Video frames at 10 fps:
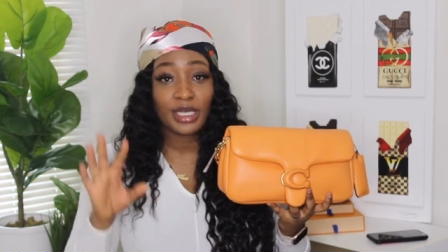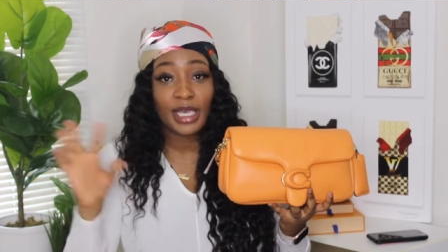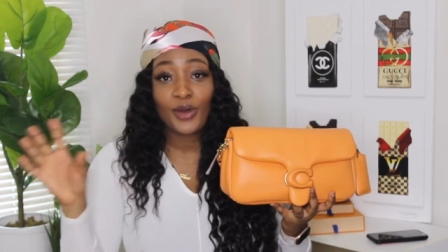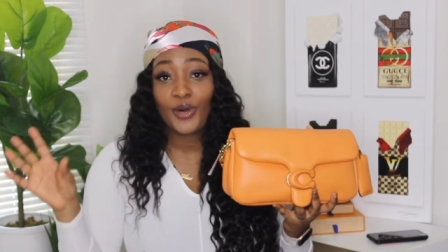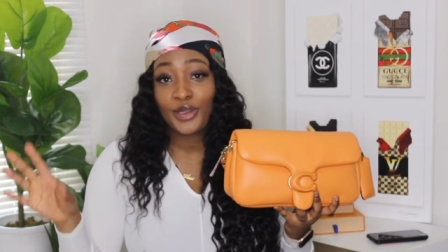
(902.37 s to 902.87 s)
could
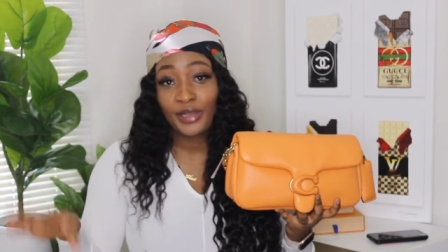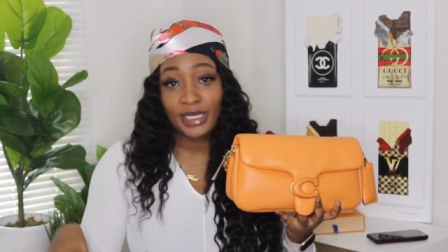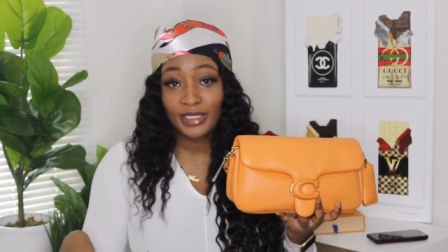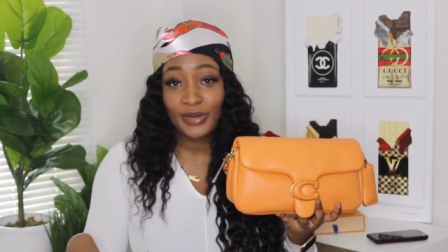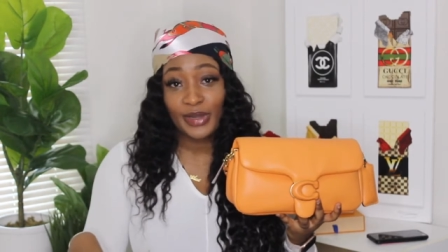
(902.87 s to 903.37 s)
get all your
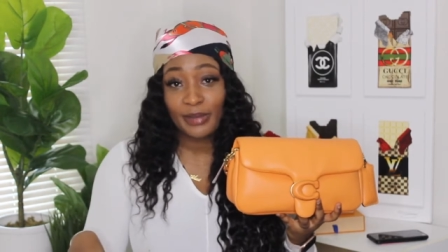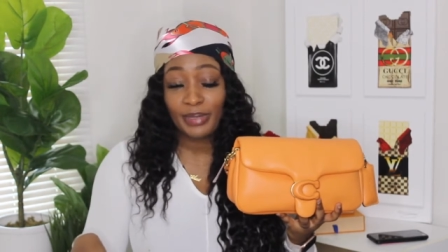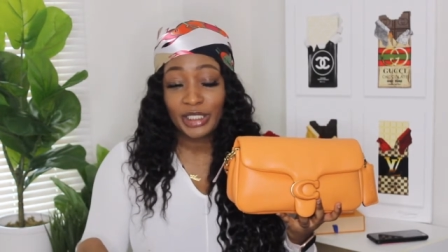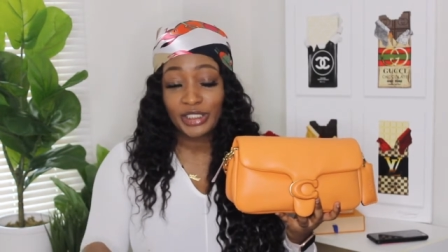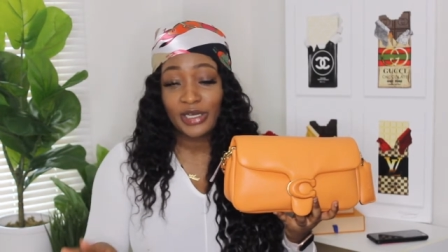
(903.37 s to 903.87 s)
Instagram
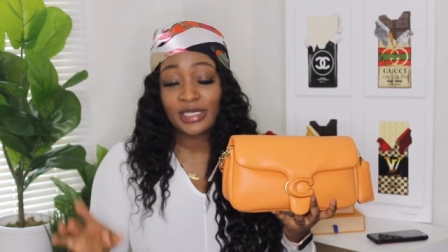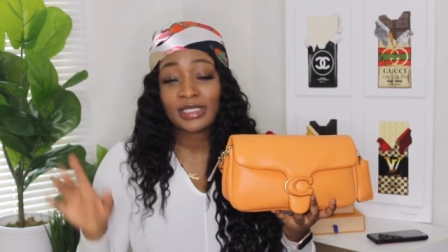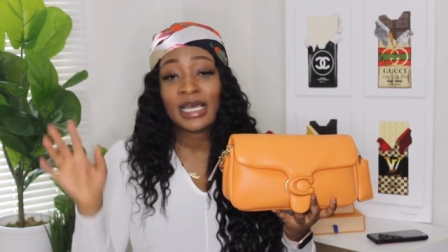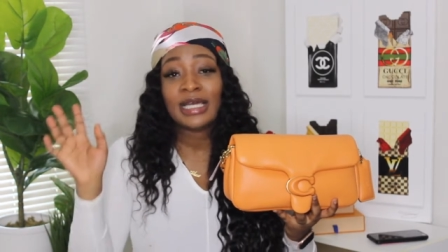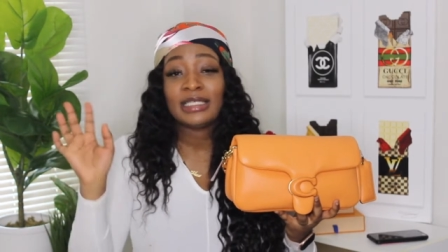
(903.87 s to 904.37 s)

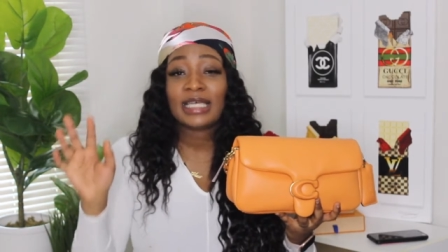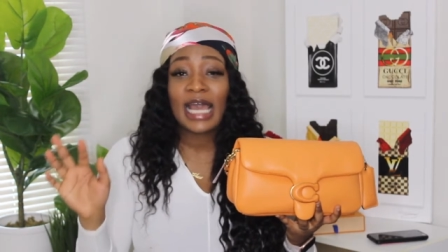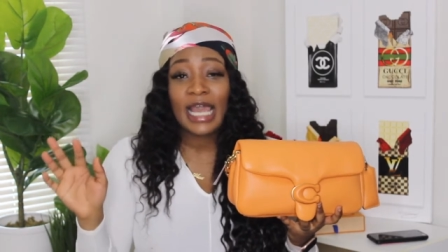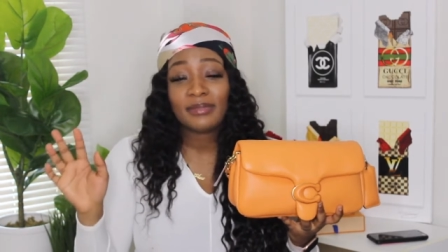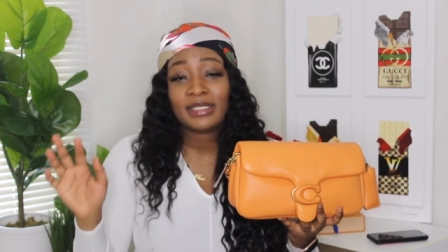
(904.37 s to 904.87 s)
pictures
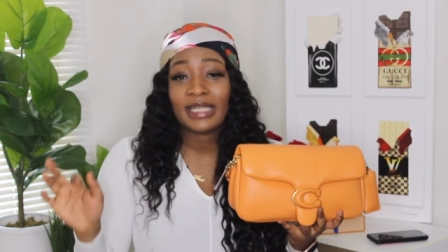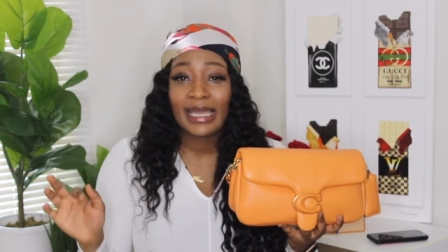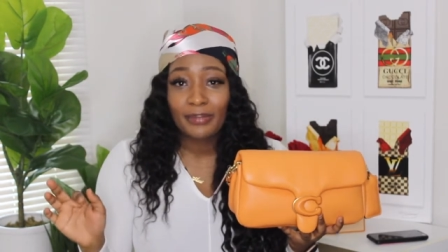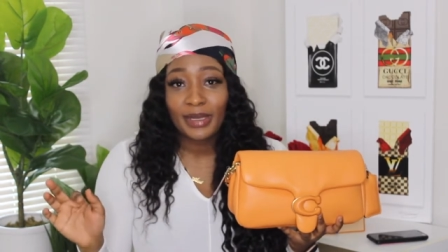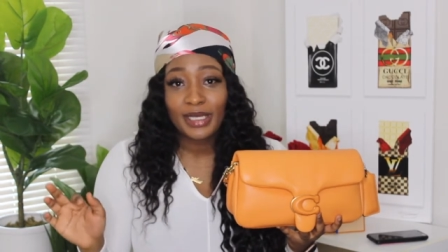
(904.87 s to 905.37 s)
time
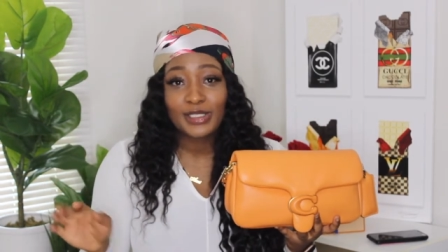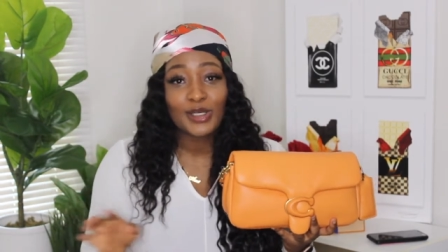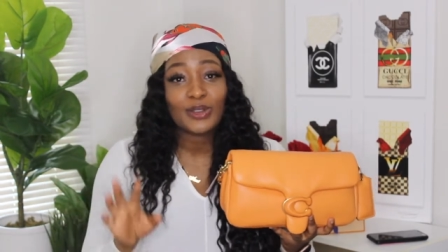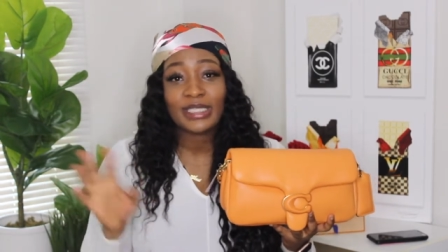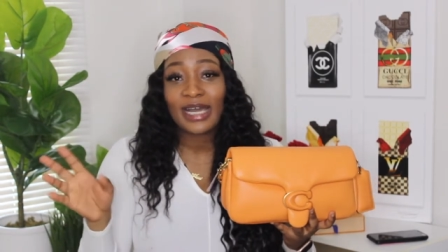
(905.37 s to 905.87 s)
stamp it
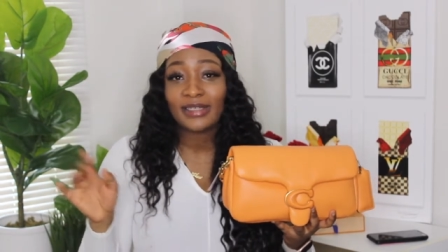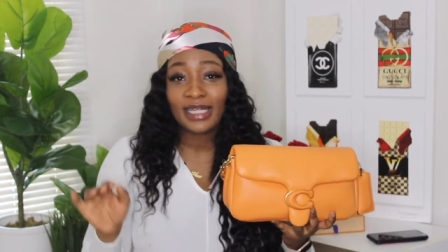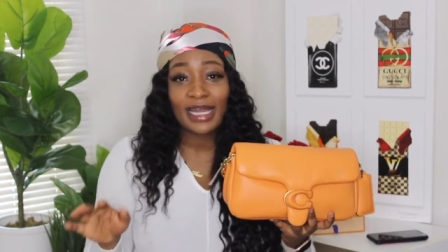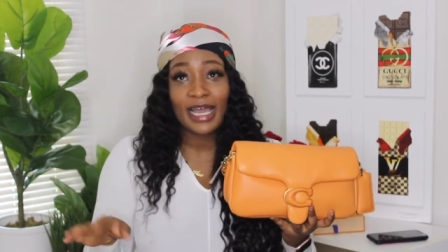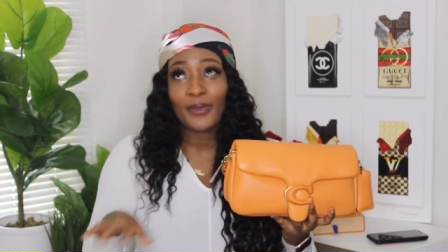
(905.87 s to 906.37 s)
so down
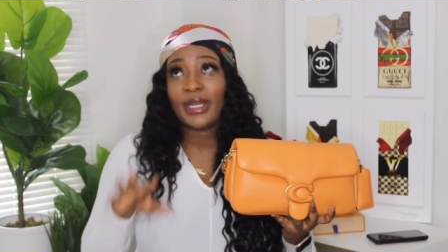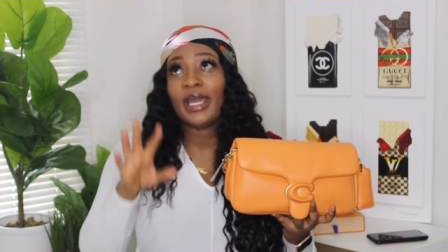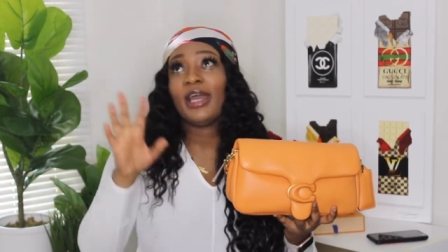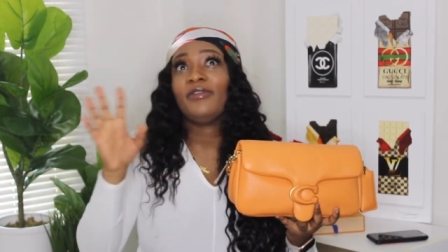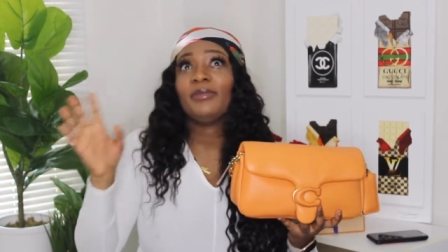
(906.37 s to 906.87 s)
the line when
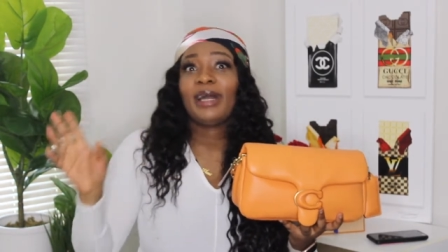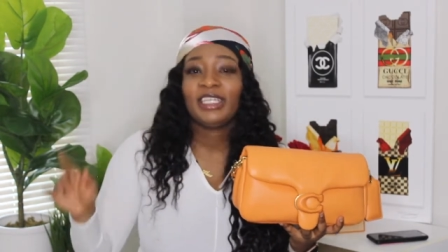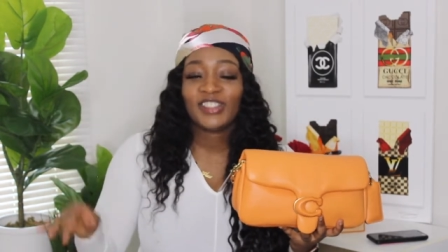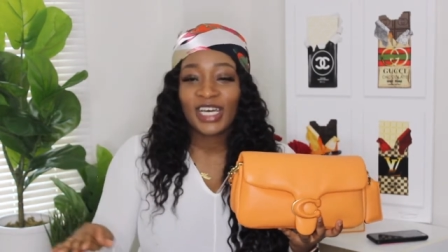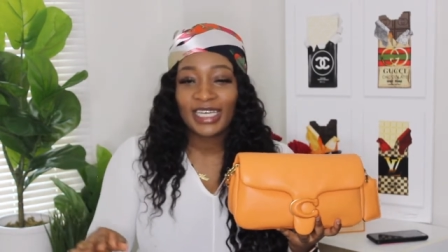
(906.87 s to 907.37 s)

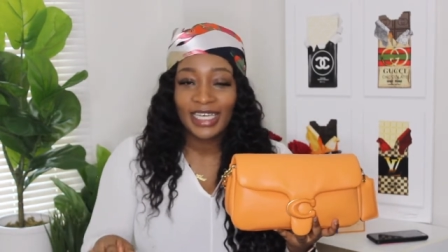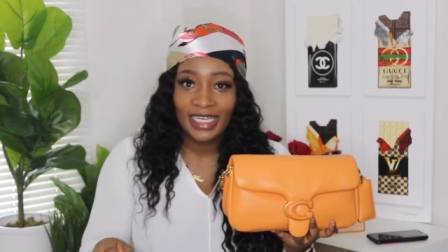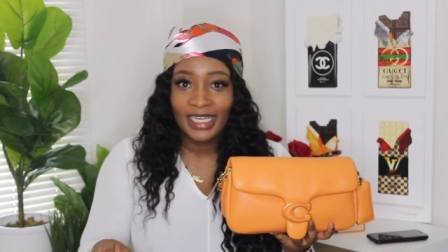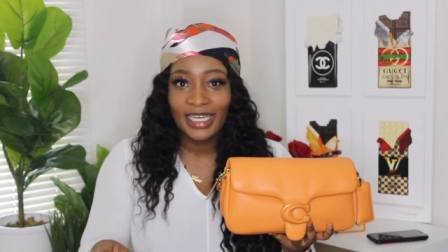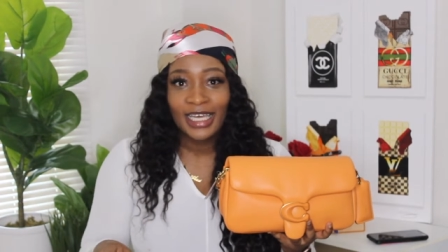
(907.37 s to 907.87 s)
everybody trying to
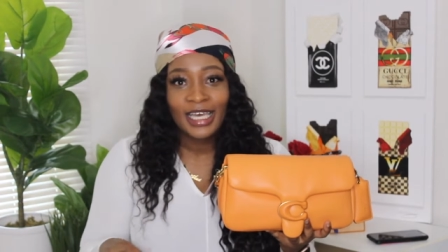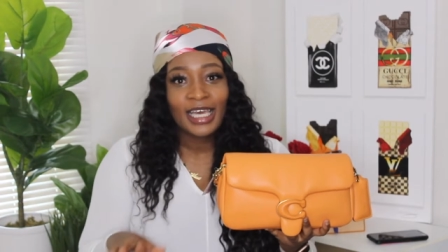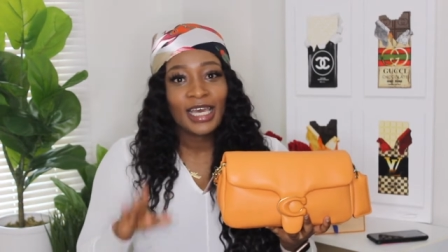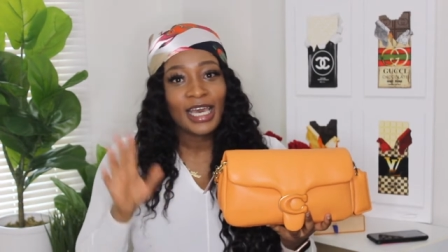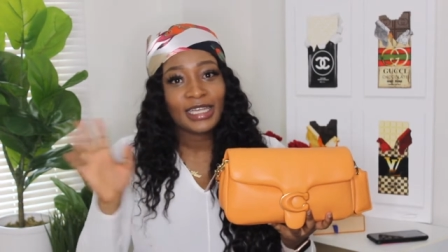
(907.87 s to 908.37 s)
get it
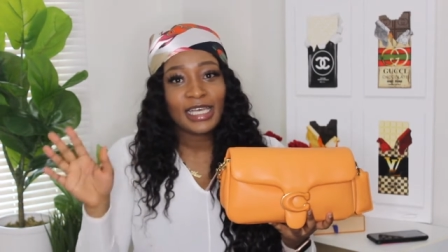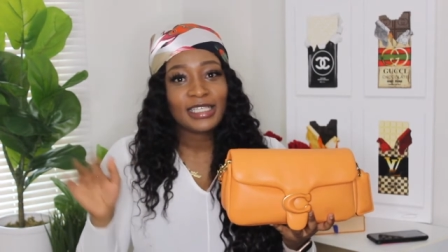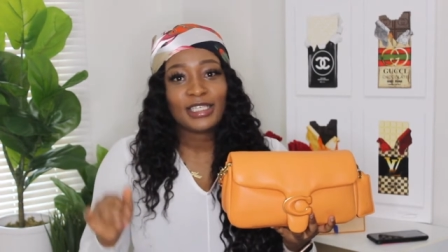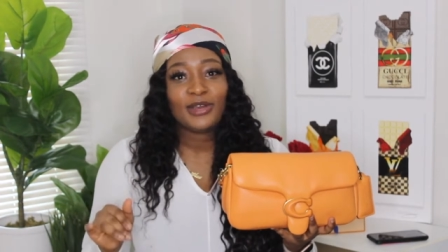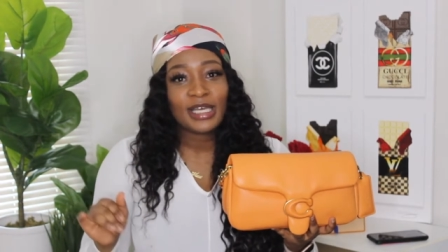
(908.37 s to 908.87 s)
and
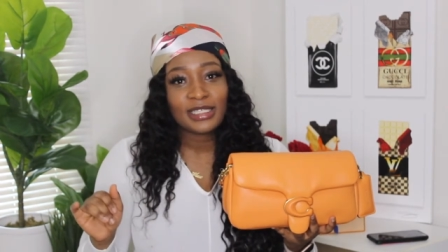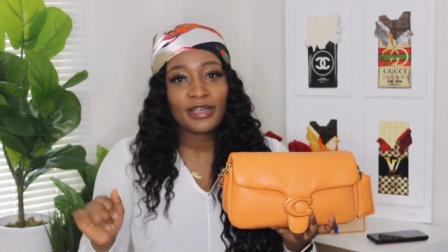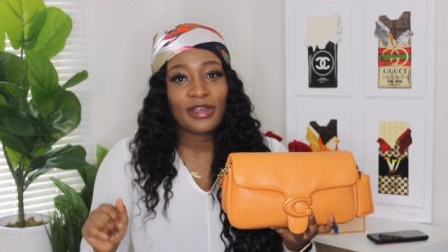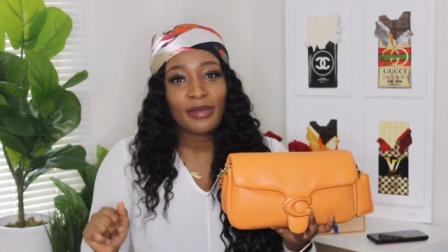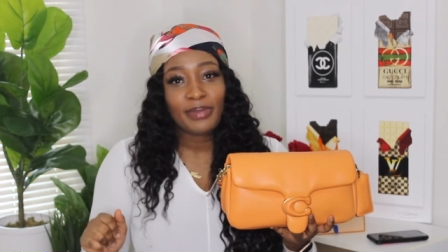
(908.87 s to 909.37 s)
they see your
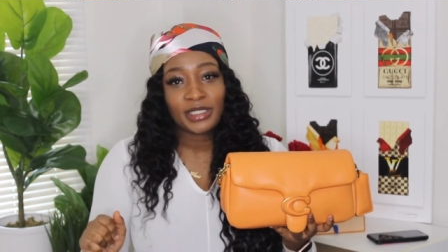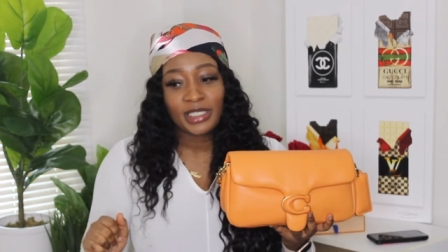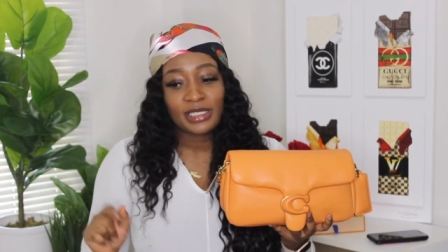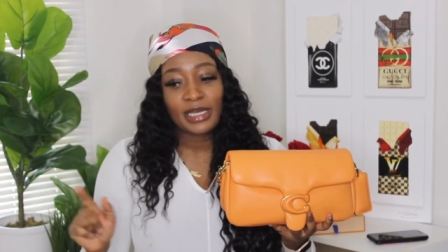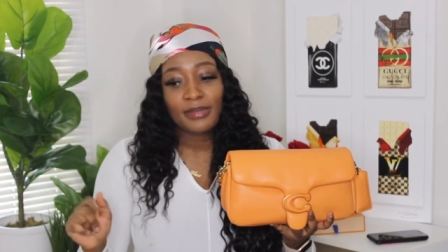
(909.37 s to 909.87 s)
Instagram
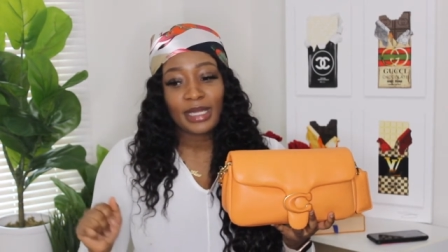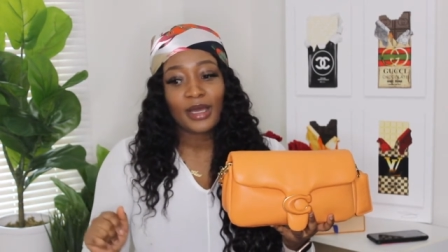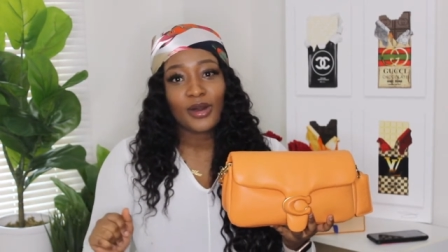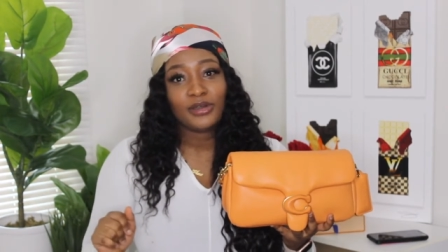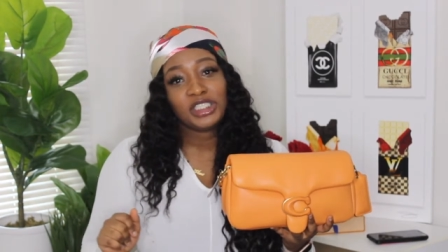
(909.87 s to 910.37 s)
pictures, they be
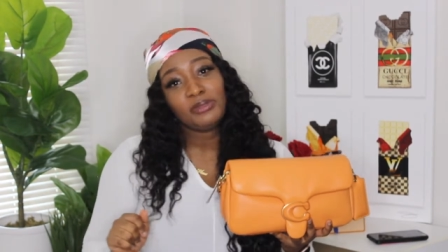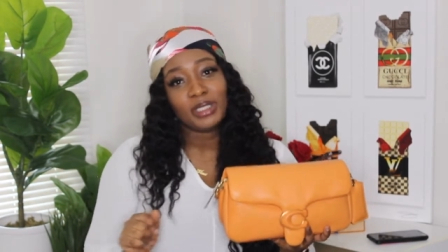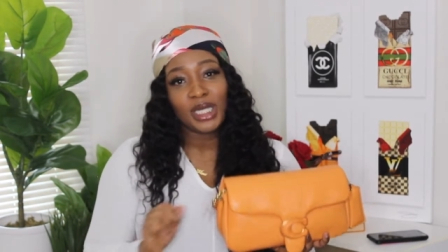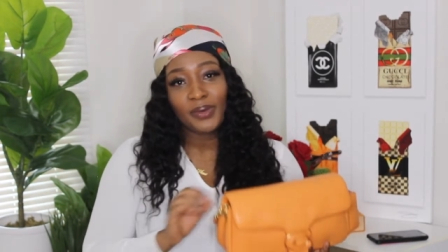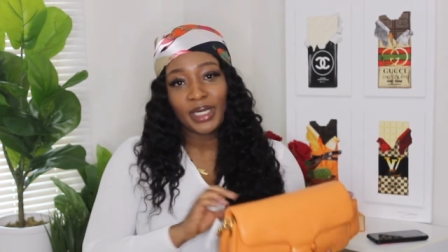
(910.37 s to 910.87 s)
like, "Oh, she
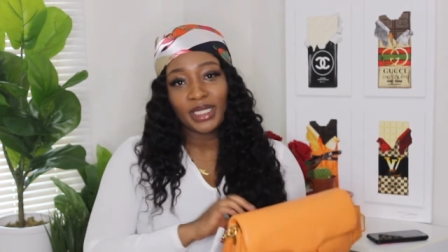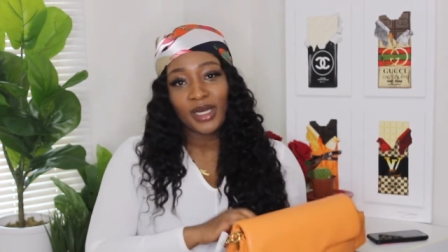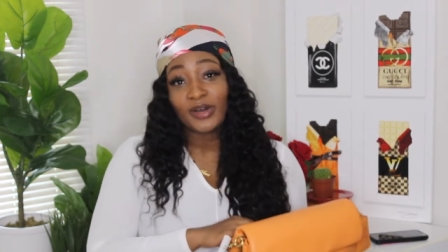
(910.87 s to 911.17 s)
been knowing.